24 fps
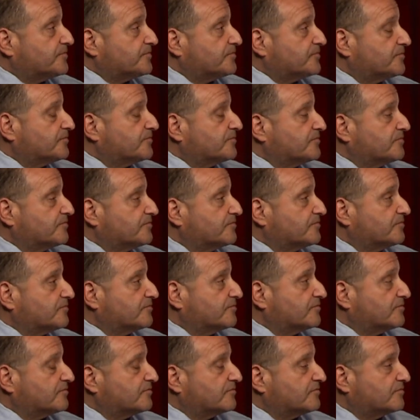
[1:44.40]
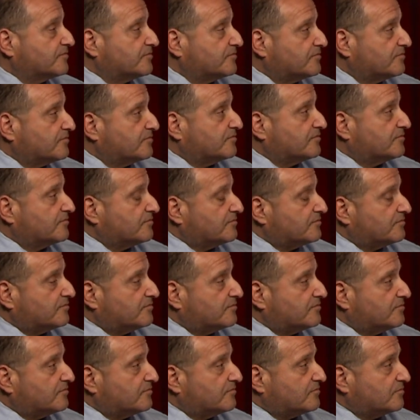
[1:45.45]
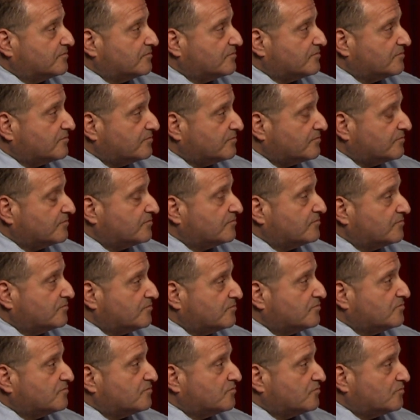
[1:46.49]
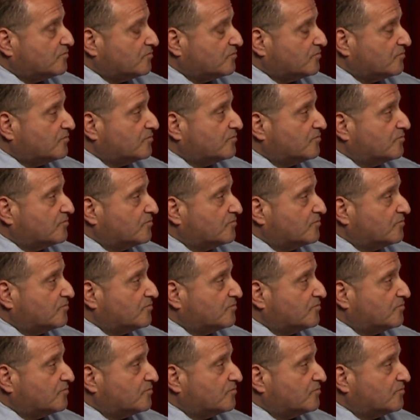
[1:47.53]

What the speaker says: (silent)